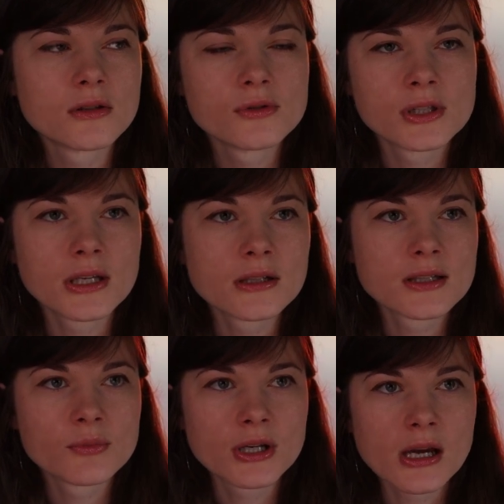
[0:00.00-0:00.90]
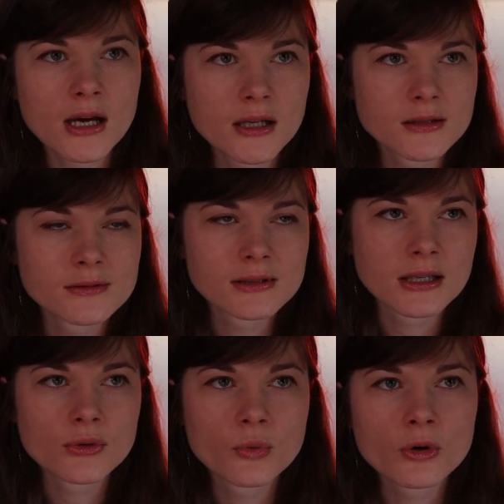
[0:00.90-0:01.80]
don't take somebody at
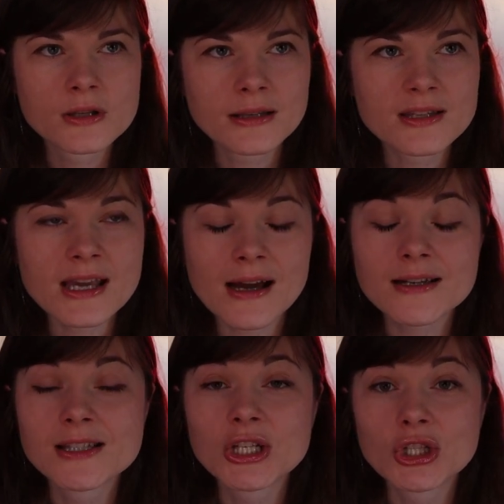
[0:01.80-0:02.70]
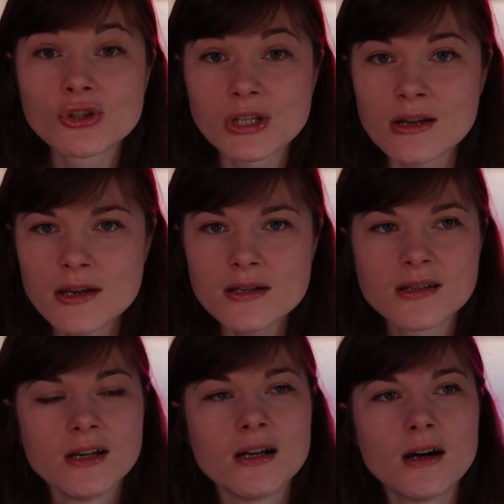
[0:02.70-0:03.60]
their word, like, yeah, it's good, send
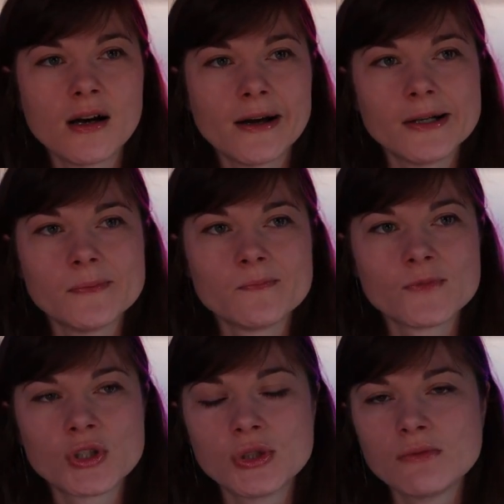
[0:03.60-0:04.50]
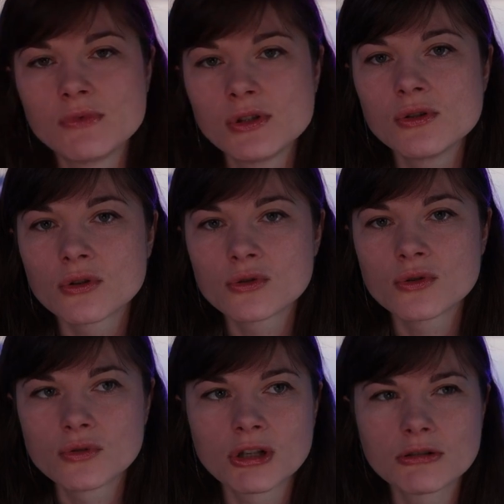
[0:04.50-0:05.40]
it. Do your
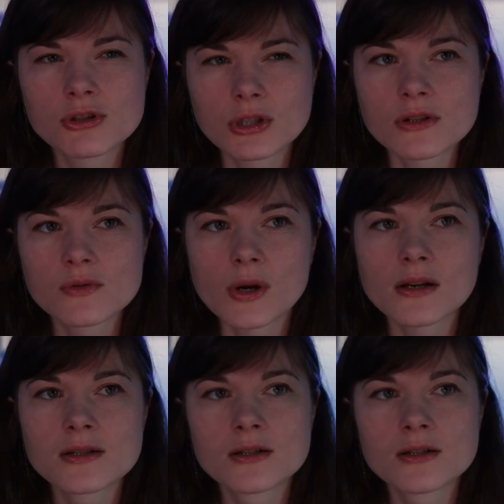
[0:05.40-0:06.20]
due diligence, right?